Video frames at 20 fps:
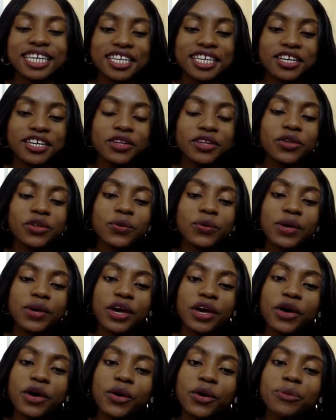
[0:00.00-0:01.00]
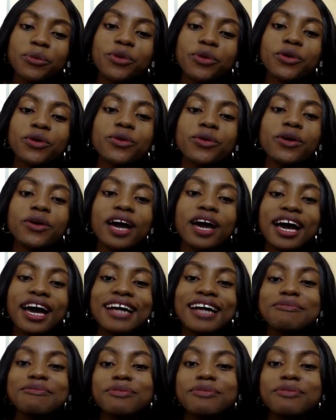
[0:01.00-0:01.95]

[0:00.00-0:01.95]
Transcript: generator will help you, and